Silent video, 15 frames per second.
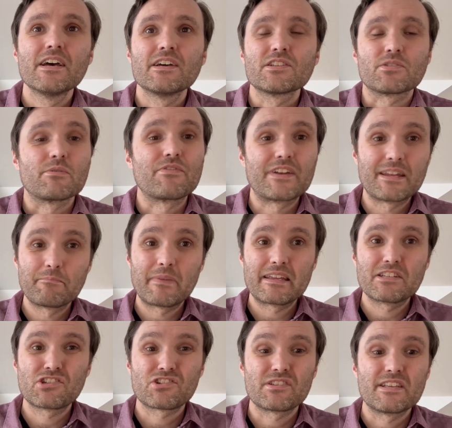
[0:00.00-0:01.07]
So if I didn't
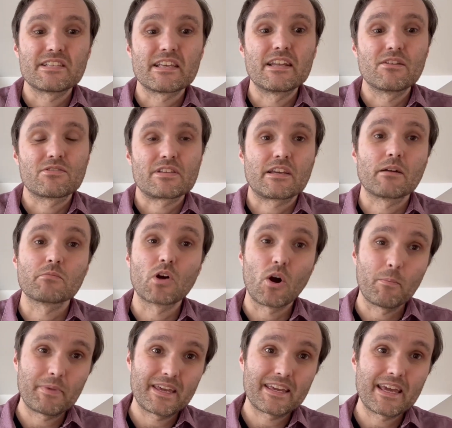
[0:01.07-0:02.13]
mention this, it looks like I'm
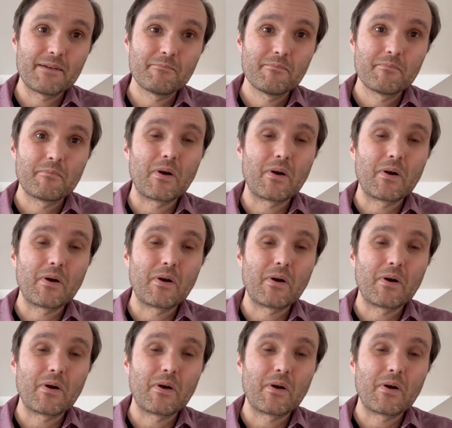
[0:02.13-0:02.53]
copying him,